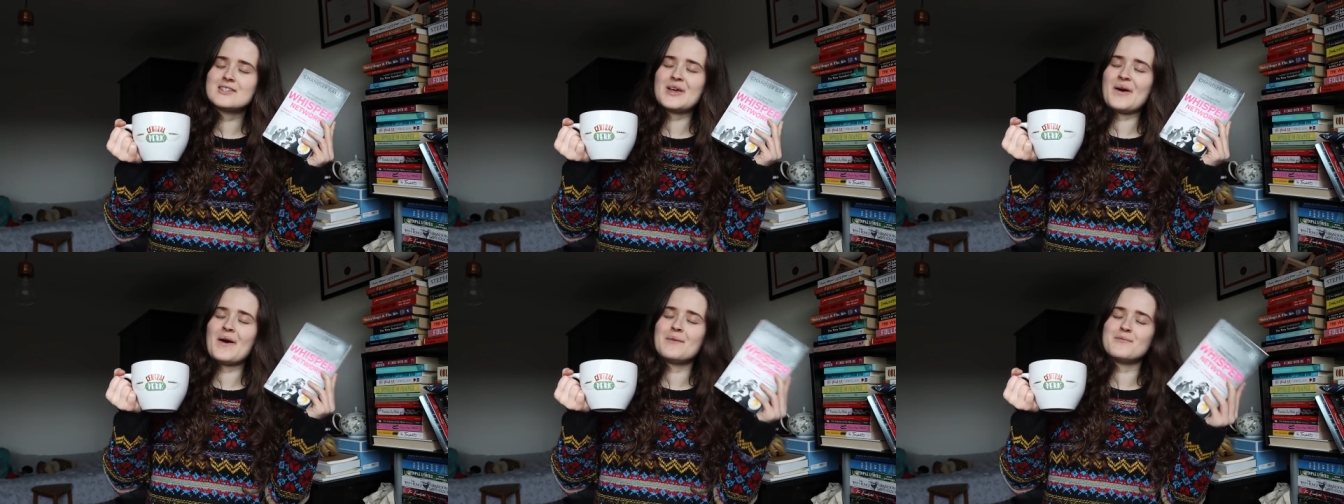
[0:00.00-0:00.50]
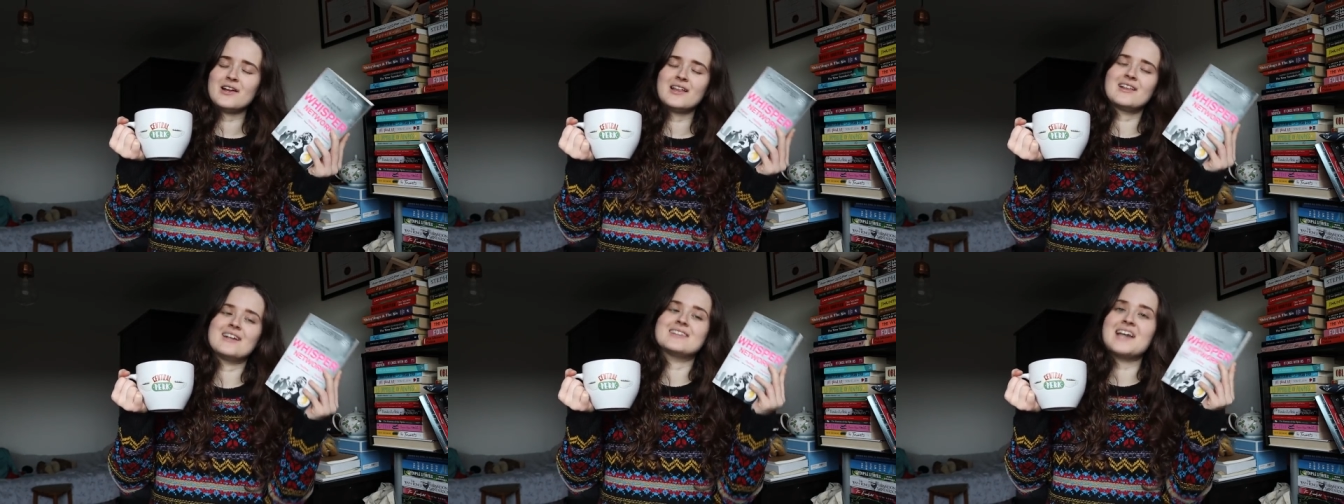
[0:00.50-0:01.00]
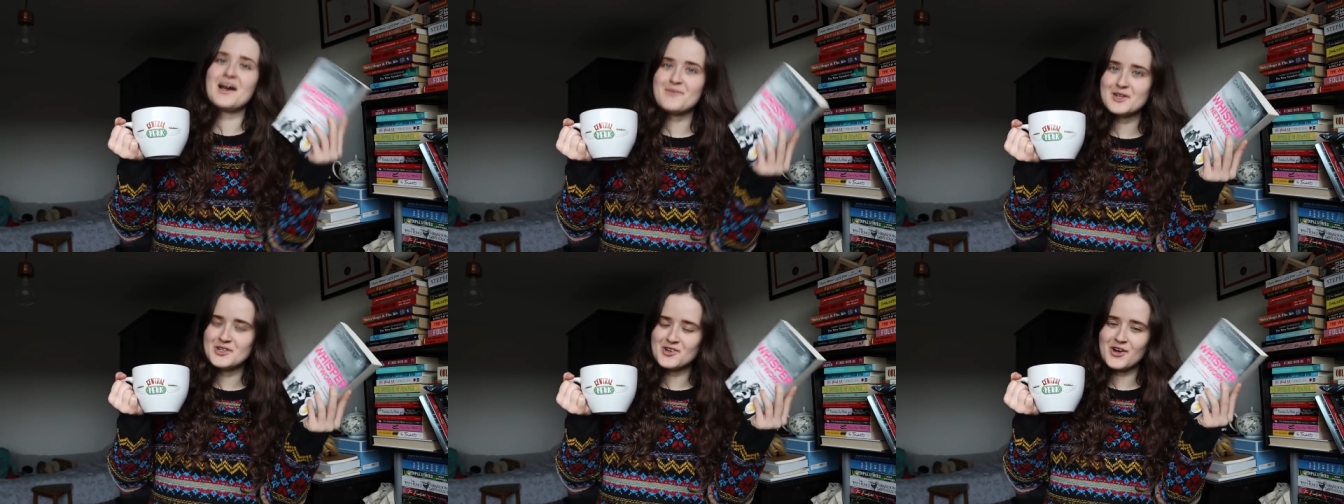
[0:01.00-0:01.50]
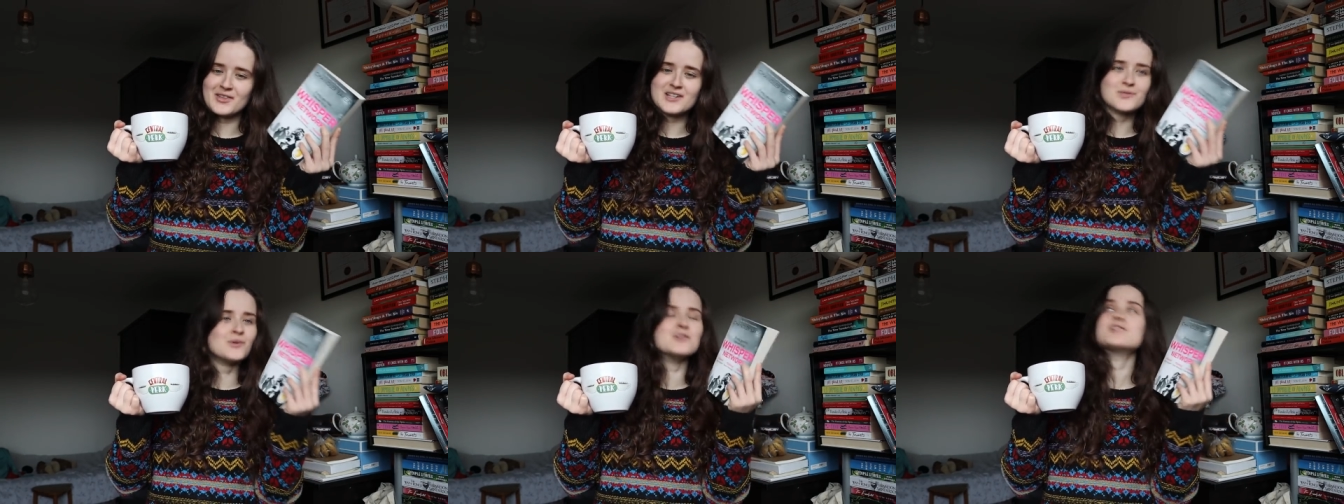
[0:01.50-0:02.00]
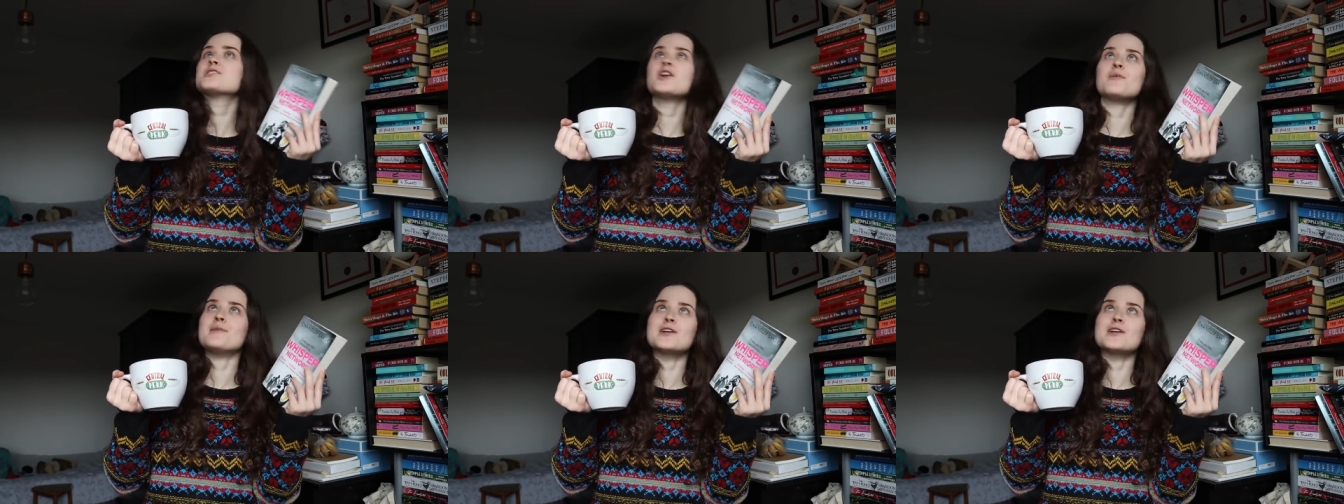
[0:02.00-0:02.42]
So I'm really glad that I'm enjoying this one so